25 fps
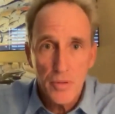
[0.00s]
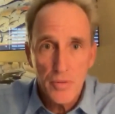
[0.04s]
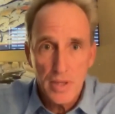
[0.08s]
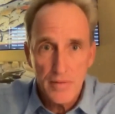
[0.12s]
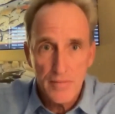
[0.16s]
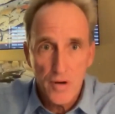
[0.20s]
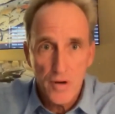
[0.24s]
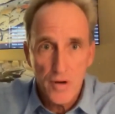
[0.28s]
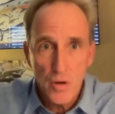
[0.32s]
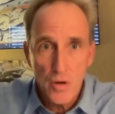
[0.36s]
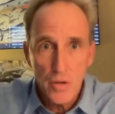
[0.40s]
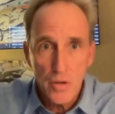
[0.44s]

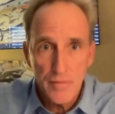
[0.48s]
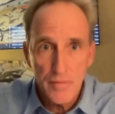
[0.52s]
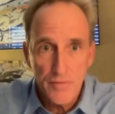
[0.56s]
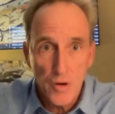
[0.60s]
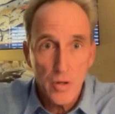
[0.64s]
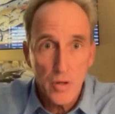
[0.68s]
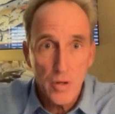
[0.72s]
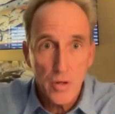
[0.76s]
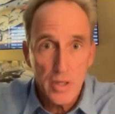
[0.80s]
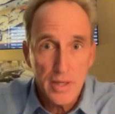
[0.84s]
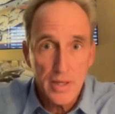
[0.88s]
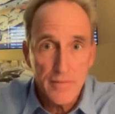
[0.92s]
that
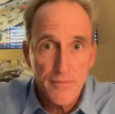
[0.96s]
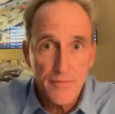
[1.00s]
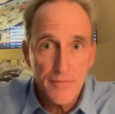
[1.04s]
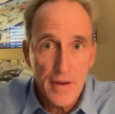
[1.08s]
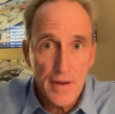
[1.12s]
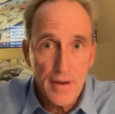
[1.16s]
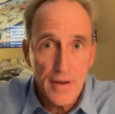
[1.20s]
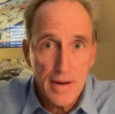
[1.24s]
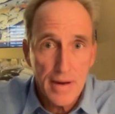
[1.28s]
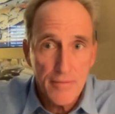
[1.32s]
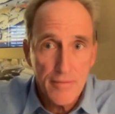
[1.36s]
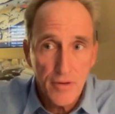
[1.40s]
voted in
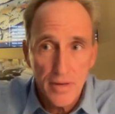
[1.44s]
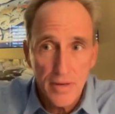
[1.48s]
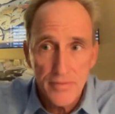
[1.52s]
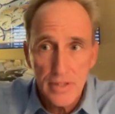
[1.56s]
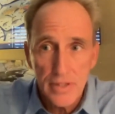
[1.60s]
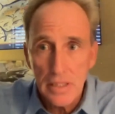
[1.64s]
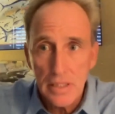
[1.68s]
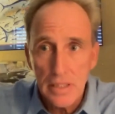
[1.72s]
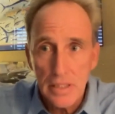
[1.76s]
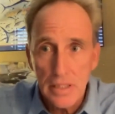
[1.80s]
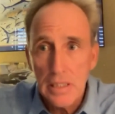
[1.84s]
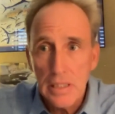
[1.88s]
favor
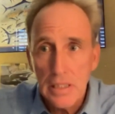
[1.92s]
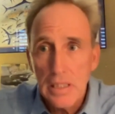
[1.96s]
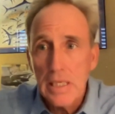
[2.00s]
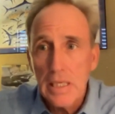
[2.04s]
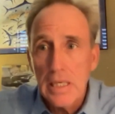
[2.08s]
of it.